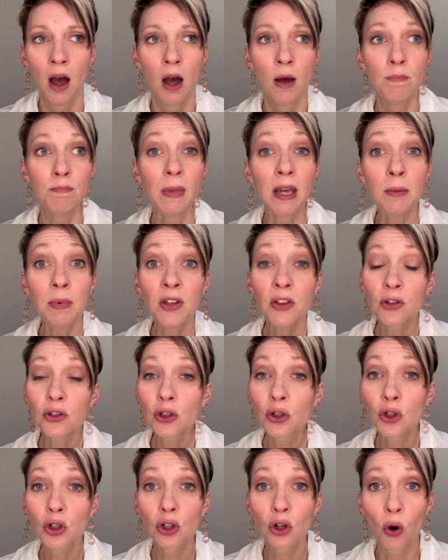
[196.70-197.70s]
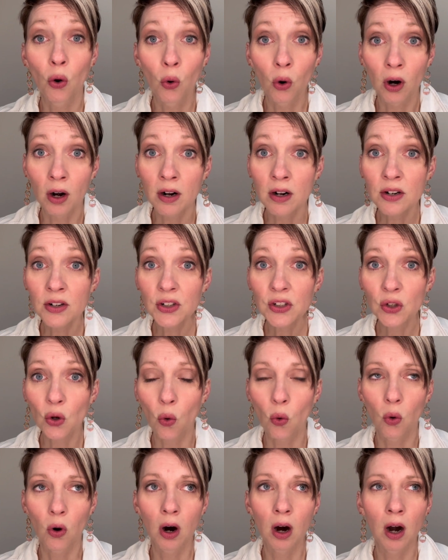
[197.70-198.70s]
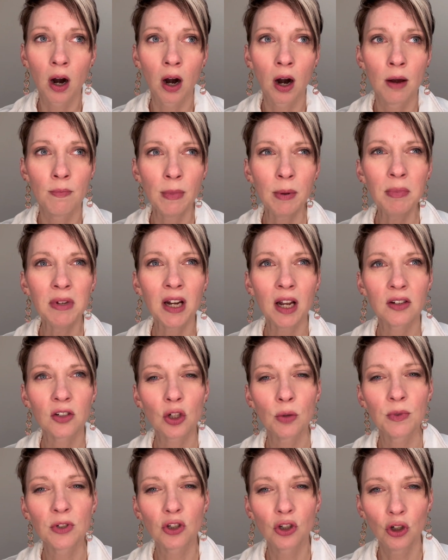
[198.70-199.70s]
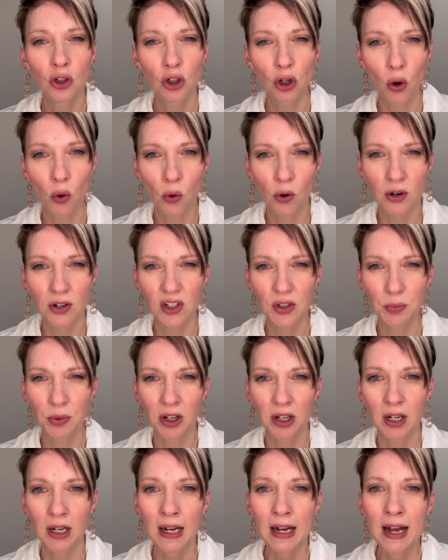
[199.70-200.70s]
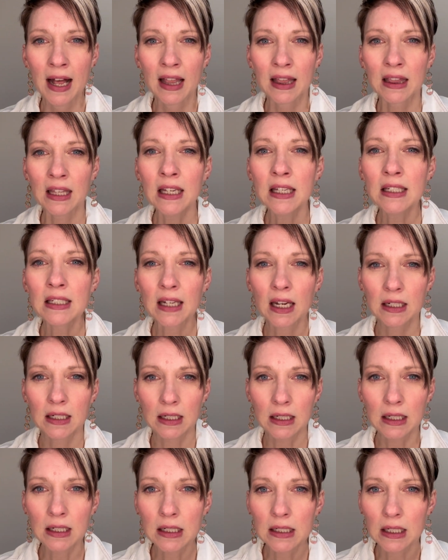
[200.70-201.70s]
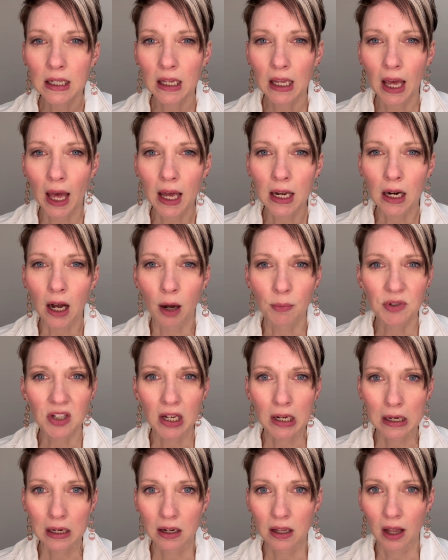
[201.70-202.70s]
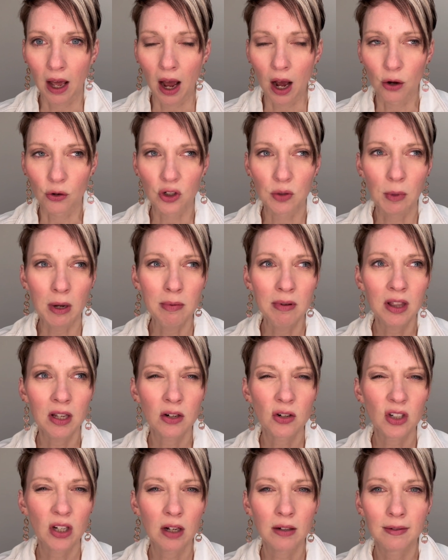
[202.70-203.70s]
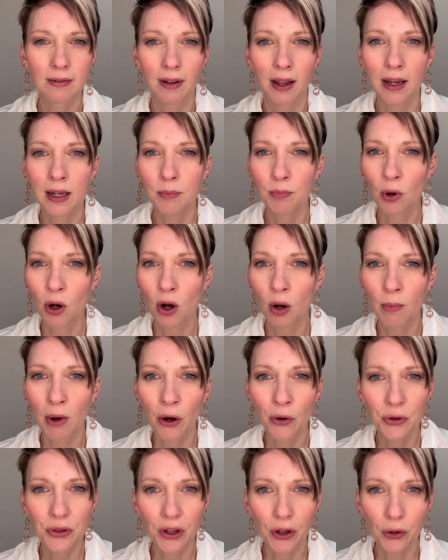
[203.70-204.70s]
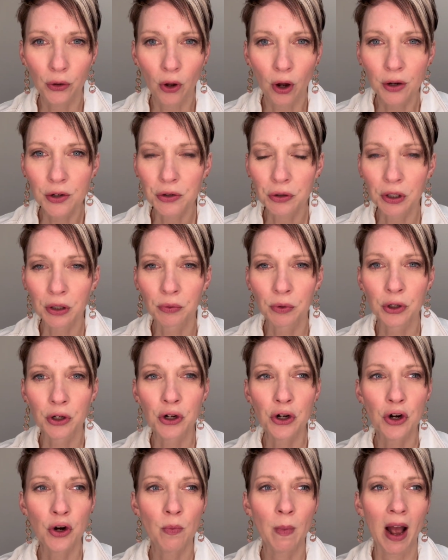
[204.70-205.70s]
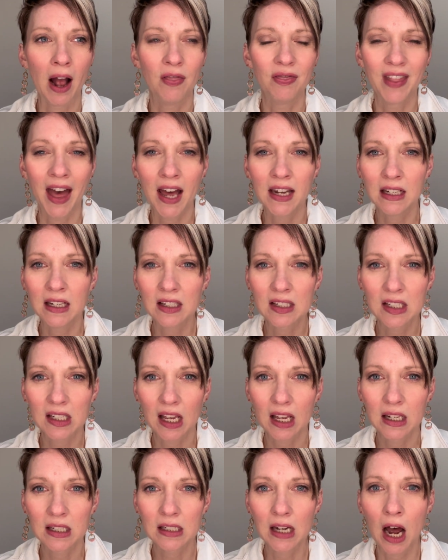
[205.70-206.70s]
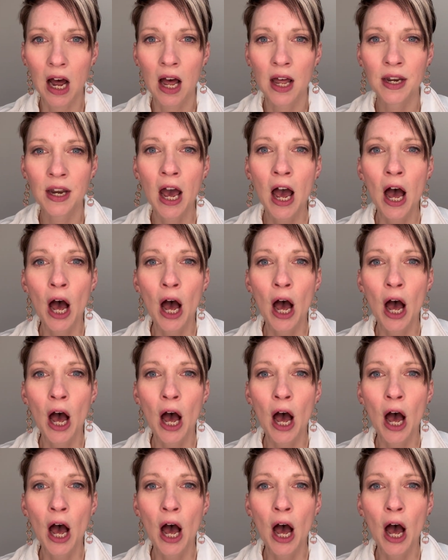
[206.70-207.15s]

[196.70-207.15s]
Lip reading: Maybe there's chores, or maybe not so much chores, but things that need to get updated to the house. Maybe there's a light bulb out in the laundry room and that needs to get done,